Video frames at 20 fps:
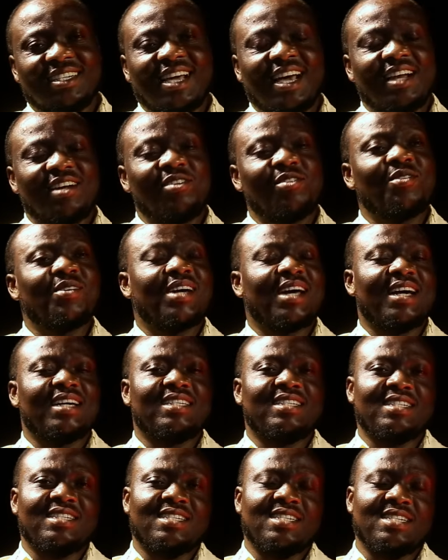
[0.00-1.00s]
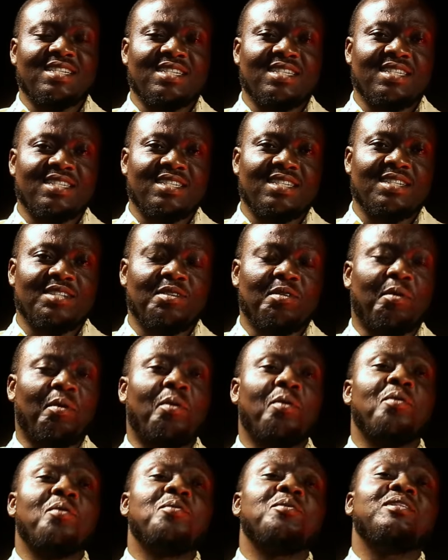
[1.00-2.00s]
their local churches mm.
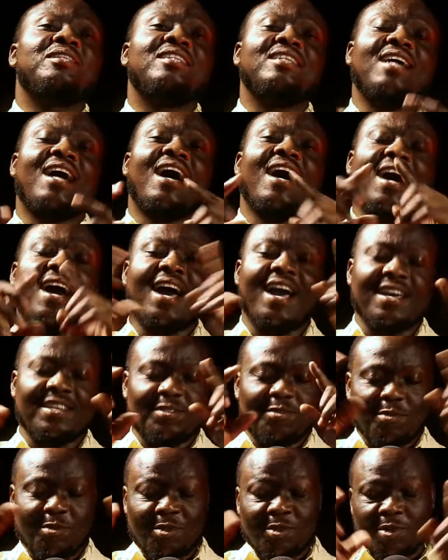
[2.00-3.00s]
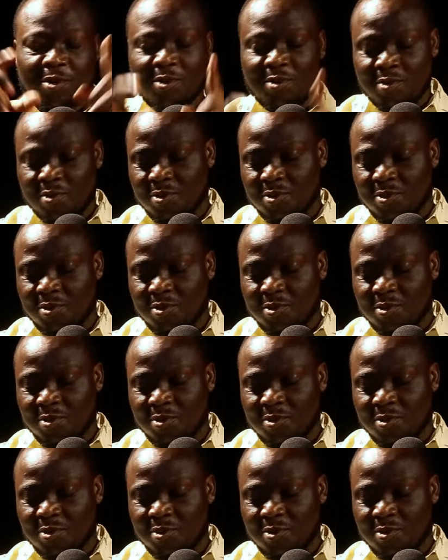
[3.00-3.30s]
close their eyes, mm.